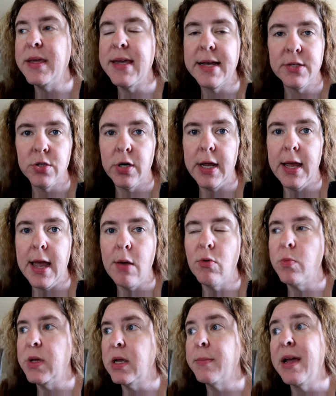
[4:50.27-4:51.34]
yesterday I
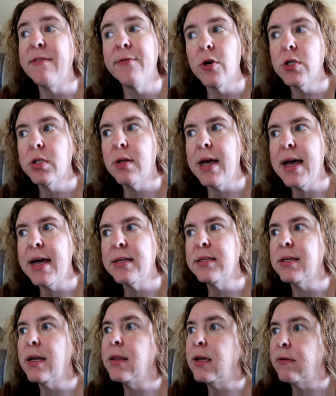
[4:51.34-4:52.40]
will be in my first
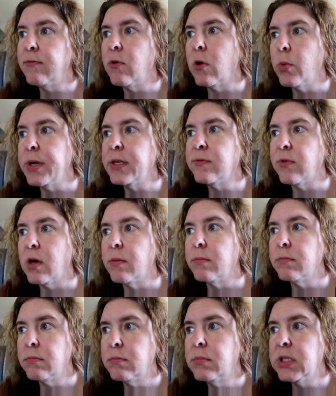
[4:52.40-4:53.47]
class and then four weeks from